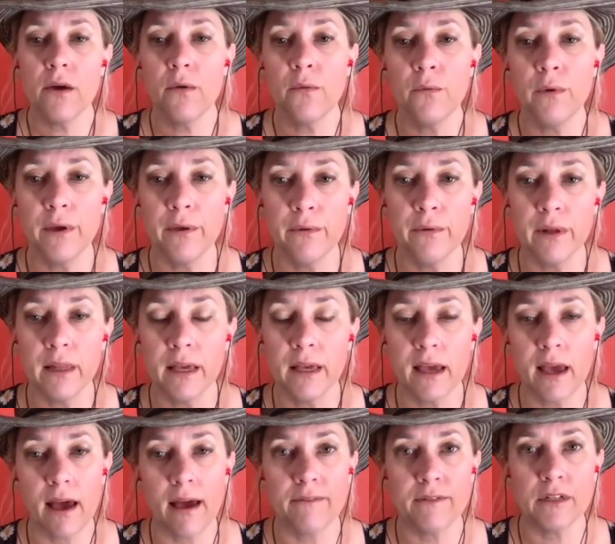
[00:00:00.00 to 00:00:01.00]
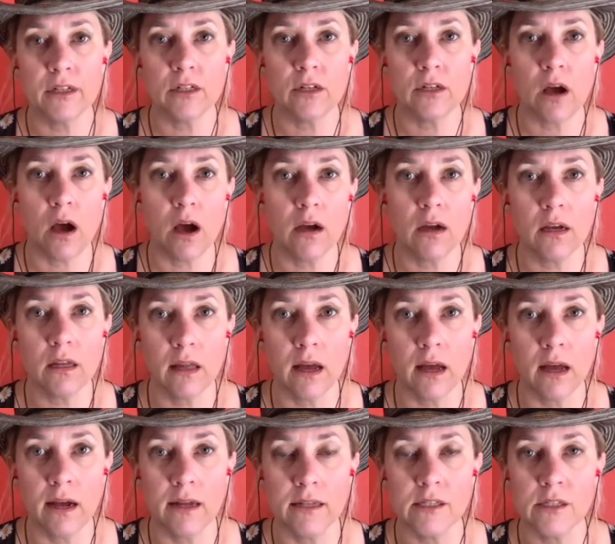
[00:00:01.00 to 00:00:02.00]
we really have to talk a
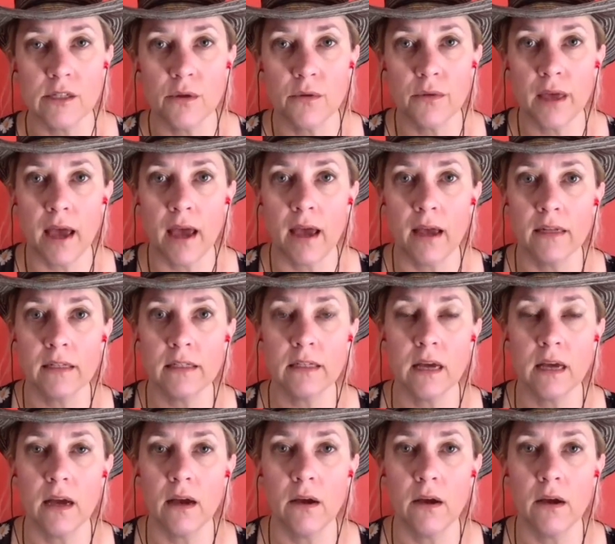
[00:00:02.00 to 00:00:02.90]
lot so that